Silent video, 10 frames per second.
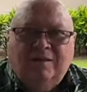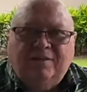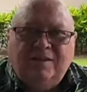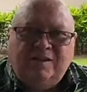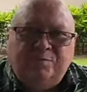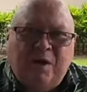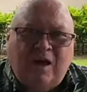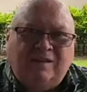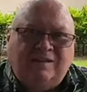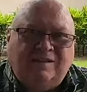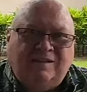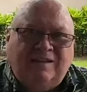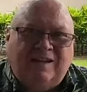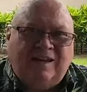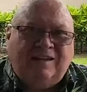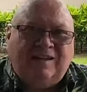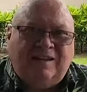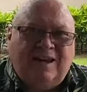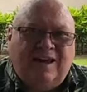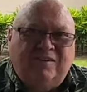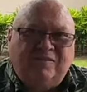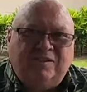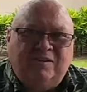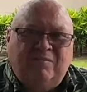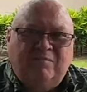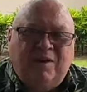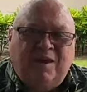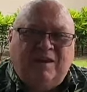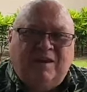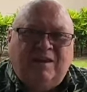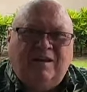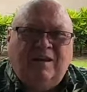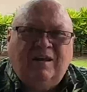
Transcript: These spot ETFs make it